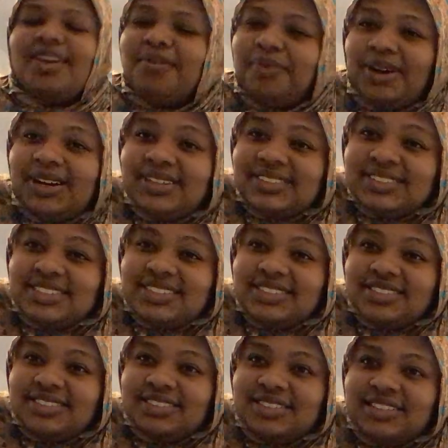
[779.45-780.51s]
What?
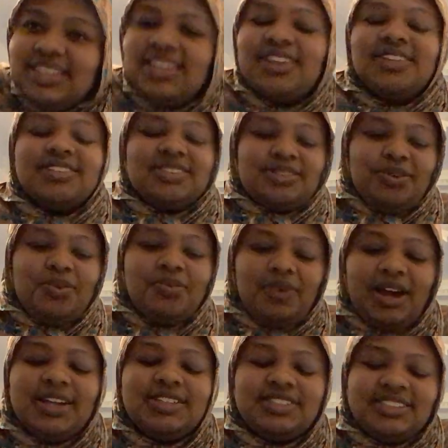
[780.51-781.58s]
He goes,
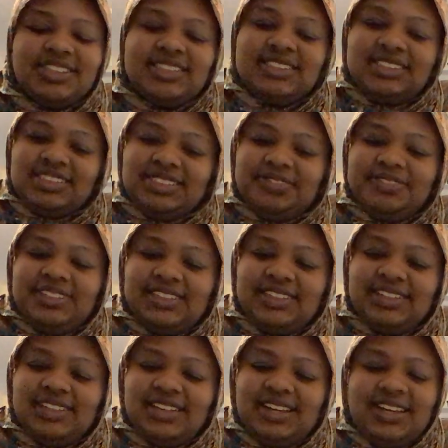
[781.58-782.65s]
why are you doing this to
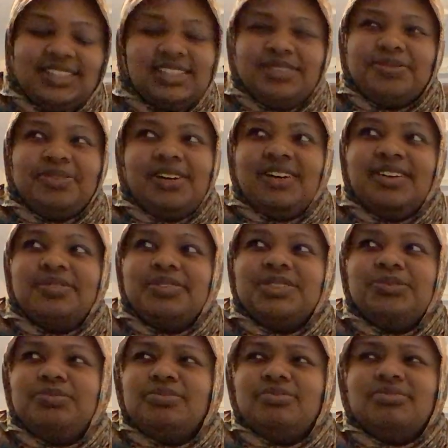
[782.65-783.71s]
me? I said, what are
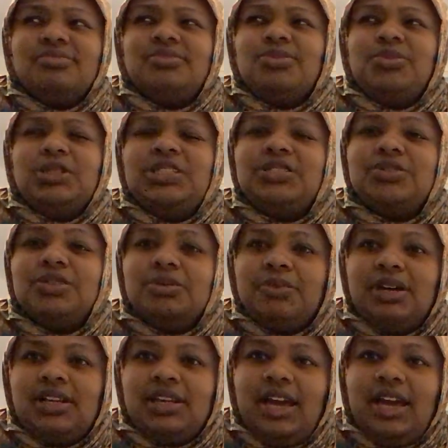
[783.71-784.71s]
you talking about?